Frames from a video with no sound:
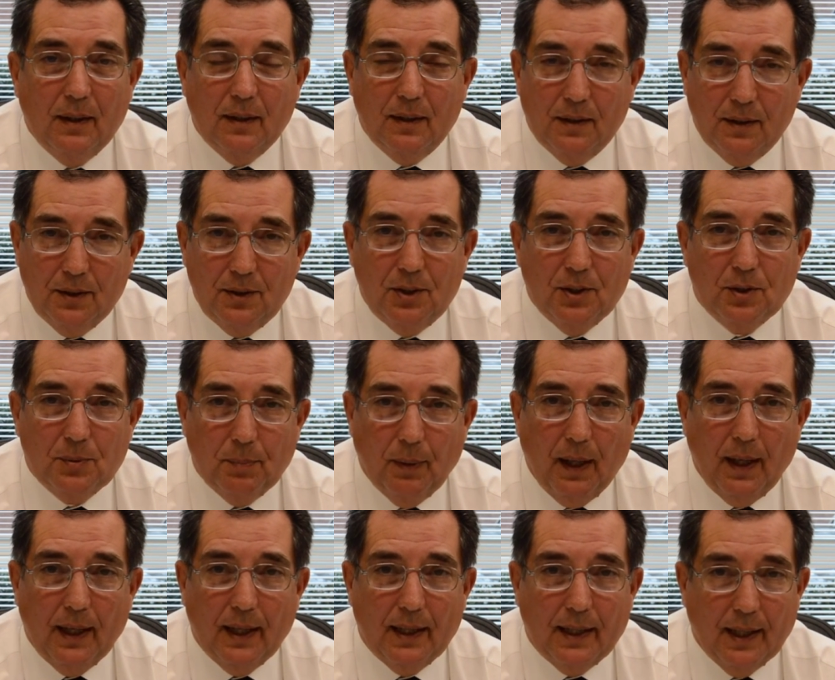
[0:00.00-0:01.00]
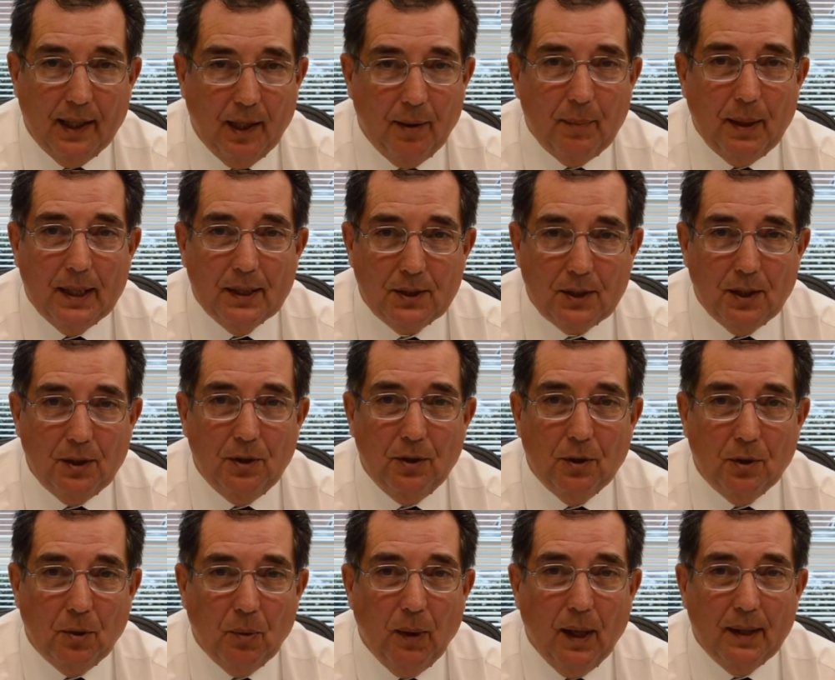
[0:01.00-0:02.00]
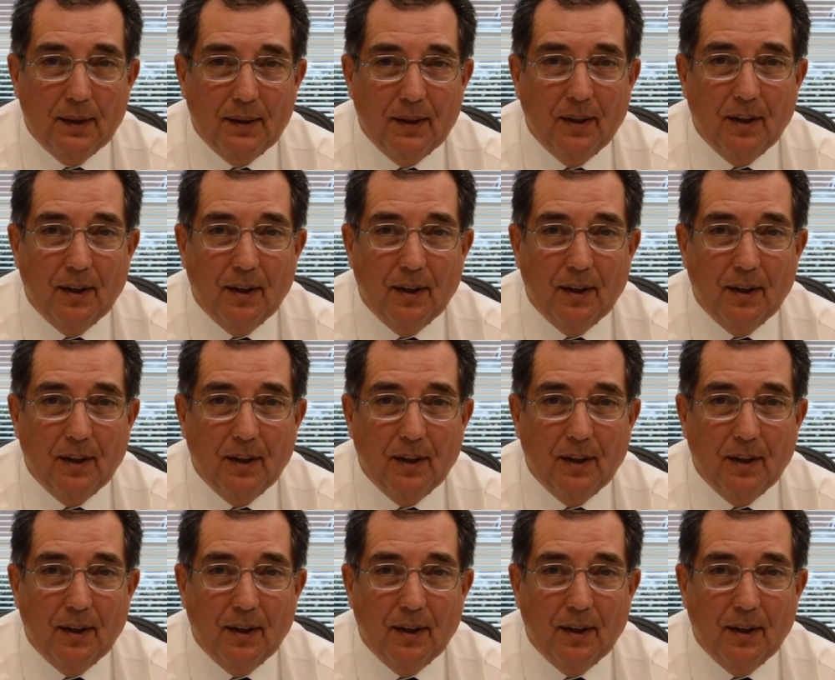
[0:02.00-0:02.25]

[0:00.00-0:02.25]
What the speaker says: Now, this is Mike, and I'm asking you to go out